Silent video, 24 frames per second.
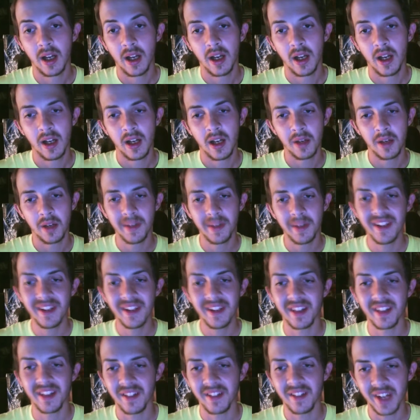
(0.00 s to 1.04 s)
But yeah,
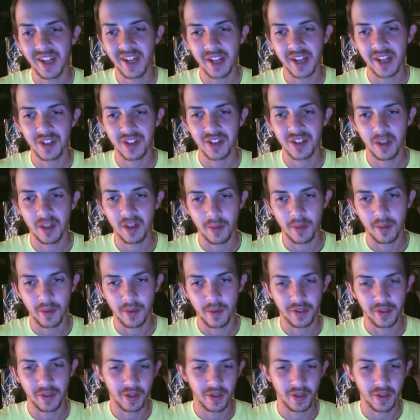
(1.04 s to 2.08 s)
let me guys talk about
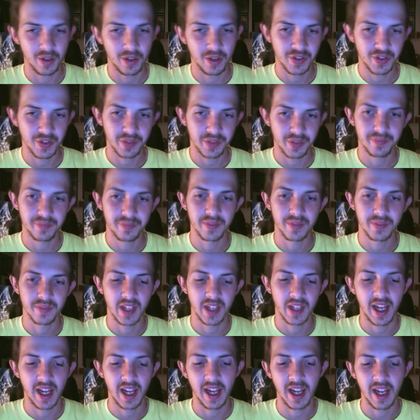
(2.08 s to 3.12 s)
both of those.
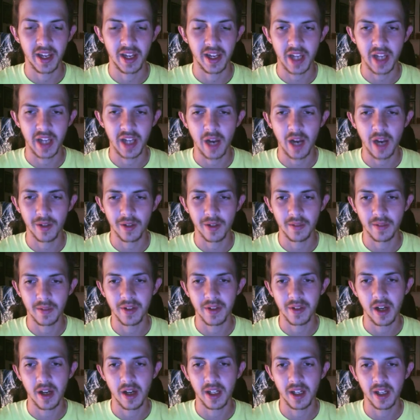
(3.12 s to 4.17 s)
And now we're going to be
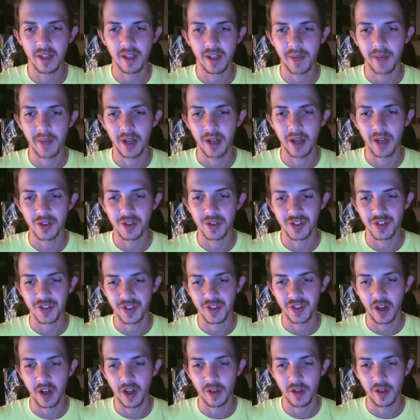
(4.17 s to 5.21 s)
talking about
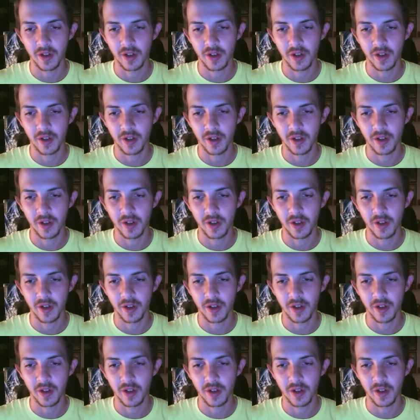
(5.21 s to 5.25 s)
Daughter